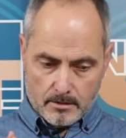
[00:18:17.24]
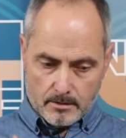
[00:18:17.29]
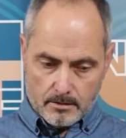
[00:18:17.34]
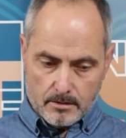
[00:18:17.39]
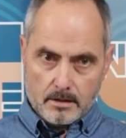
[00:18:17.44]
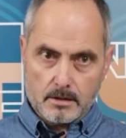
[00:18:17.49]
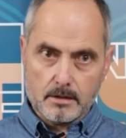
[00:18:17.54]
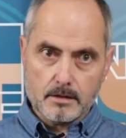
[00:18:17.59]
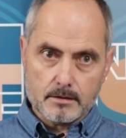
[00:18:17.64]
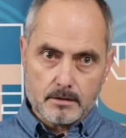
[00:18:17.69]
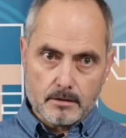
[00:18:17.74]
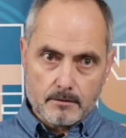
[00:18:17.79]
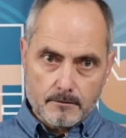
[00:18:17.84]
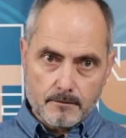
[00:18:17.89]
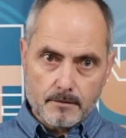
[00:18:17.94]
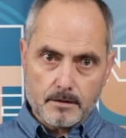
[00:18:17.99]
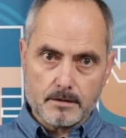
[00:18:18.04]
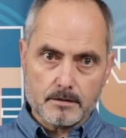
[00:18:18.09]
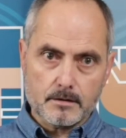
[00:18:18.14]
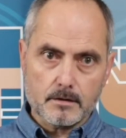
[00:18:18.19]
these
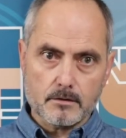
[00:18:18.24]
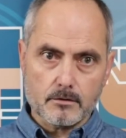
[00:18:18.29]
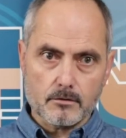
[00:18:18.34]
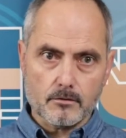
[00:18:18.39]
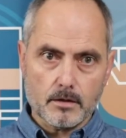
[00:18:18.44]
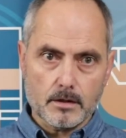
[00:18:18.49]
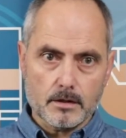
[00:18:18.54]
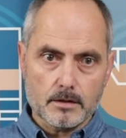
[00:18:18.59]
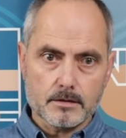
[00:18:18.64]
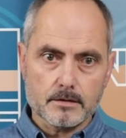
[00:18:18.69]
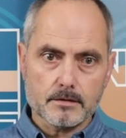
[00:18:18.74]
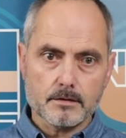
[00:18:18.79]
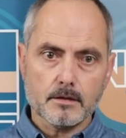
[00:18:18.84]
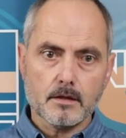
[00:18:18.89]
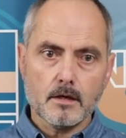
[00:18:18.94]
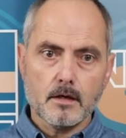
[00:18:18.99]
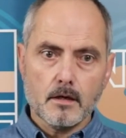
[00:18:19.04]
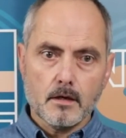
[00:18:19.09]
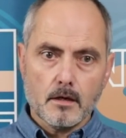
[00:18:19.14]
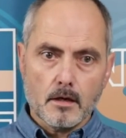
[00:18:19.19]
infested trees
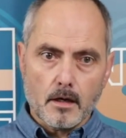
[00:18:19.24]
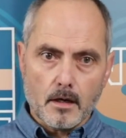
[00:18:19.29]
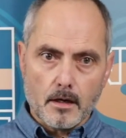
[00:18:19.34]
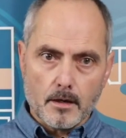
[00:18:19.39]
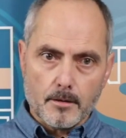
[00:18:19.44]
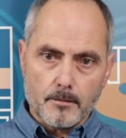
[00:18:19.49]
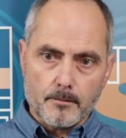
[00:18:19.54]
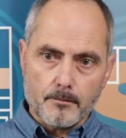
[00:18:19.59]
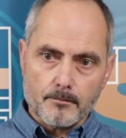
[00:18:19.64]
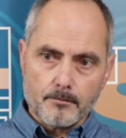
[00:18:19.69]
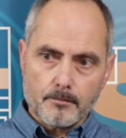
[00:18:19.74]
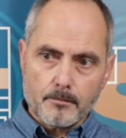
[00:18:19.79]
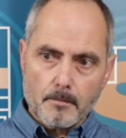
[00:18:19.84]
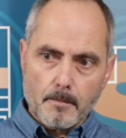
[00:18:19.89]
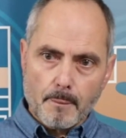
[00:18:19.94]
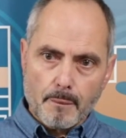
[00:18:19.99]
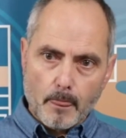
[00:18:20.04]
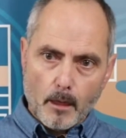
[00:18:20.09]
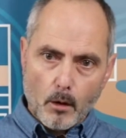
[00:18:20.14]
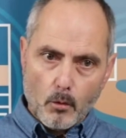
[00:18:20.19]

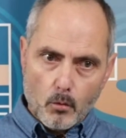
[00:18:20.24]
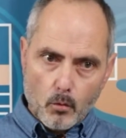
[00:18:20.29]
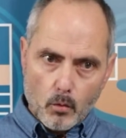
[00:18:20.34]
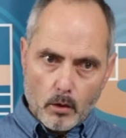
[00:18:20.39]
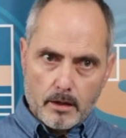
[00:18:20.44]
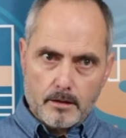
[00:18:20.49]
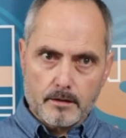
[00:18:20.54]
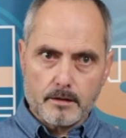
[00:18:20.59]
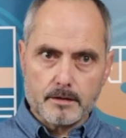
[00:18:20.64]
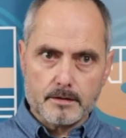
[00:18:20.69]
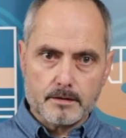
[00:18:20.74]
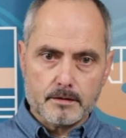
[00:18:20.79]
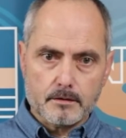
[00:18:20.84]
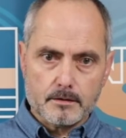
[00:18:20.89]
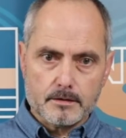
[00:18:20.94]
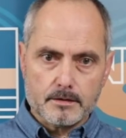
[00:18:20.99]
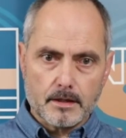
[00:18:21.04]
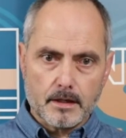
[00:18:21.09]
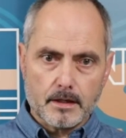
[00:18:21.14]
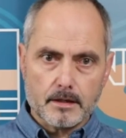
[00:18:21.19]
while they're still
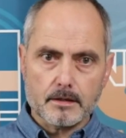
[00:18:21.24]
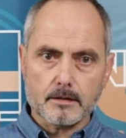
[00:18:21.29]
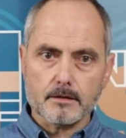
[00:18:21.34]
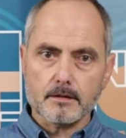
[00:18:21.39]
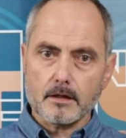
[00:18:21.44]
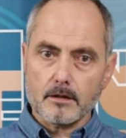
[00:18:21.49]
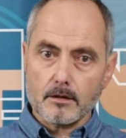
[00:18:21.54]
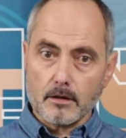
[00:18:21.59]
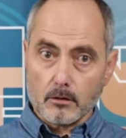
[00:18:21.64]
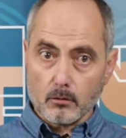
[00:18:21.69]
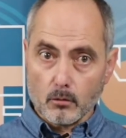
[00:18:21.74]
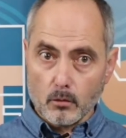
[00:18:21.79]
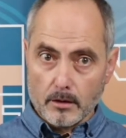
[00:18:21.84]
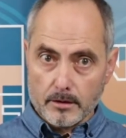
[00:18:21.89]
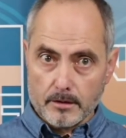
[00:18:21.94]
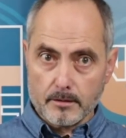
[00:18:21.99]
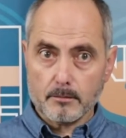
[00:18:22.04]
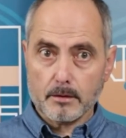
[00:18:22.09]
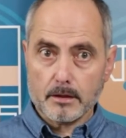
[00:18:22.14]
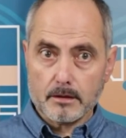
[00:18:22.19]
standing there and while
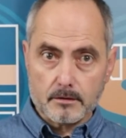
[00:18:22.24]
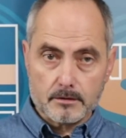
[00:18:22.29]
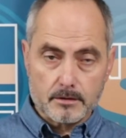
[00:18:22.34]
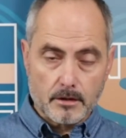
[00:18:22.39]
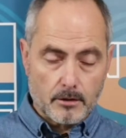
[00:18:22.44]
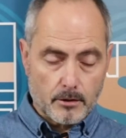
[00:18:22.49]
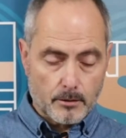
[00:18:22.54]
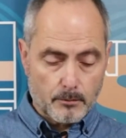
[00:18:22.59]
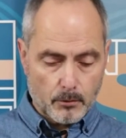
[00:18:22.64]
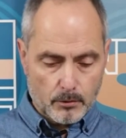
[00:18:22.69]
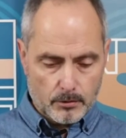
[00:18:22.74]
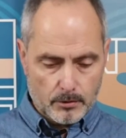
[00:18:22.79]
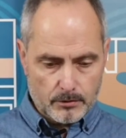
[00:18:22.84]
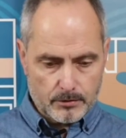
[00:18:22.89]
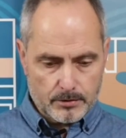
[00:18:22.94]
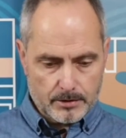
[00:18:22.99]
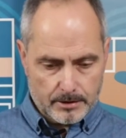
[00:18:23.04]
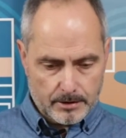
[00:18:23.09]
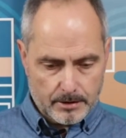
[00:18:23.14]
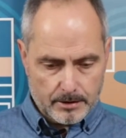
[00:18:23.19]
the beetles are
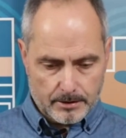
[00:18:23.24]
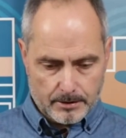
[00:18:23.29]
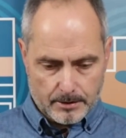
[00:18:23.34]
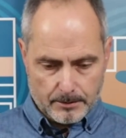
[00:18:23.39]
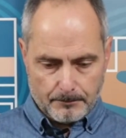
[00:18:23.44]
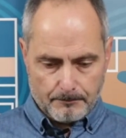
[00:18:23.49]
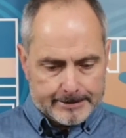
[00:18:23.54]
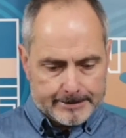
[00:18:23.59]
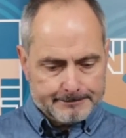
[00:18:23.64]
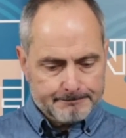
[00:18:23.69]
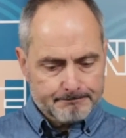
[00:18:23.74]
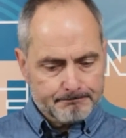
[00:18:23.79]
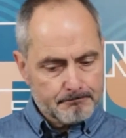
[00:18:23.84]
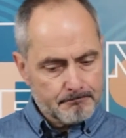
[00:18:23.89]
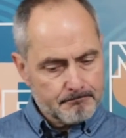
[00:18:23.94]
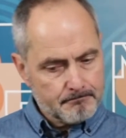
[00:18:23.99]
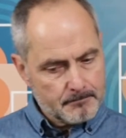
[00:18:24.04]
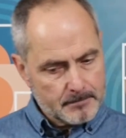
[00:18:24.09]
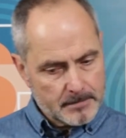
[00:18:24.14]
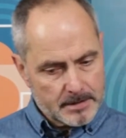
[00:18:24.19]
reproducing in them.
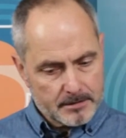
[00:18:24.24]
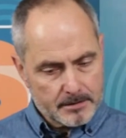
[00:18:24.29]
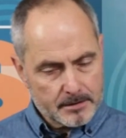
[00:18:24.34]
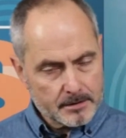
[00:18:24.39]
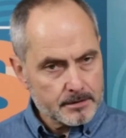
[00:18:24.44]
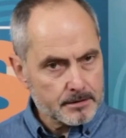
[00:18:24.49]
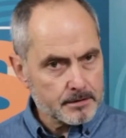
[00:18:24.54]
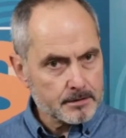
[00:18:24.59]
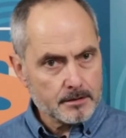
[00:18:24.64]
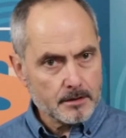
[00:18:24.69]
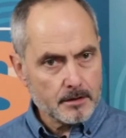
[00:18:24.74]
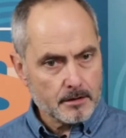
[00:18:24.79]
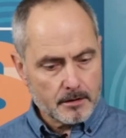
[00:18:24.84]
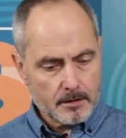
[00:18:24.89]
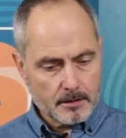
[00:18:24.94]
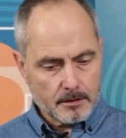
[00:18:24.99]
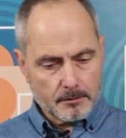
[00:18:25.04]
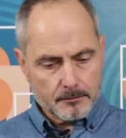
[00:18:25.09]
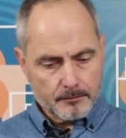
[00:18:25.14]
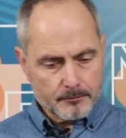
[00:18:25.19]
This is
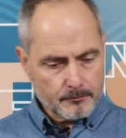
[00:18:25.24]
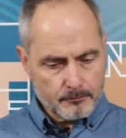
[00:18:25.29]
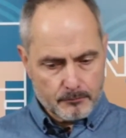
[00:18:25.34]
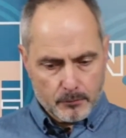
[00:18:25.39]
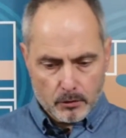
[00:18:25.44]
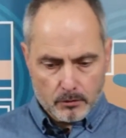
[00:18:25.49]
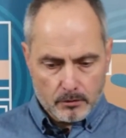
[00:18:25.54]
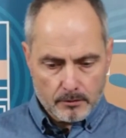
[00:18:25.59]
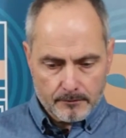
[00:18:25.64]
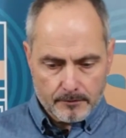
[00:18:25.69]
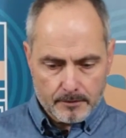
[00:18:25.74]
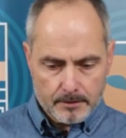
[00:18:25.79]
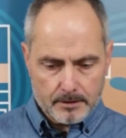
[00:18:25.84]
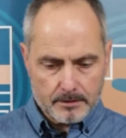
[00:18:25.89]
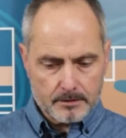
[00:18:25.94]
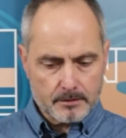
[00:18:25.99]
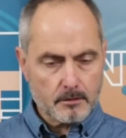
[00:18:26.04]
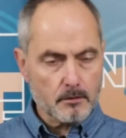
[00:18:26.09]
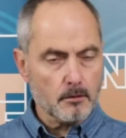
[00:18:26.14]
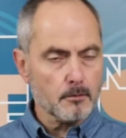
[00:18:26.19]
a beautifully
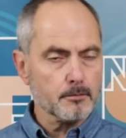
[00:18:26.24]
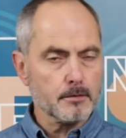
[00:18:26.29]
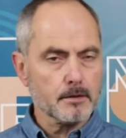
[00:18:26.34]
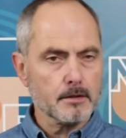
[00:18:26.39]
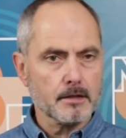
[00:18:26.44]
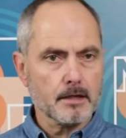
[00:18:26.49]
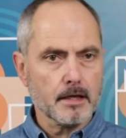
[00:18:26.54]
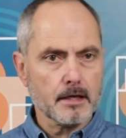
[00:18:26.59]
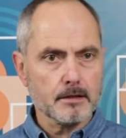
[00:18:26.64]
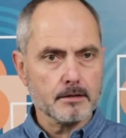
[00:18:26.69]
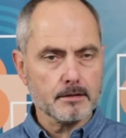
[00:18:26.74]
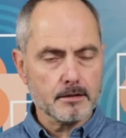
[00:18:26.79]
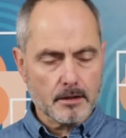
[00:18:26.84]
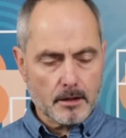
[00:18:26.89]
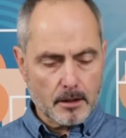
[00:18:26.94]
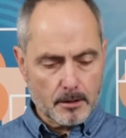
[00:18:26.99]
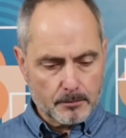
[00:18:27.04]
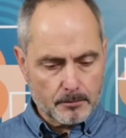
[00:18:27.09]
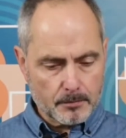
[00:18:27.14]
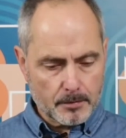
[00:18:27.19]
sculpted
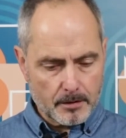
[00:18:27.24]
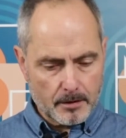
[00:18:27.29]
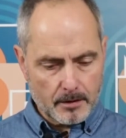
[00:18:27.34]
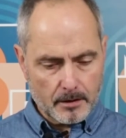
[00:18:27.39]
landscape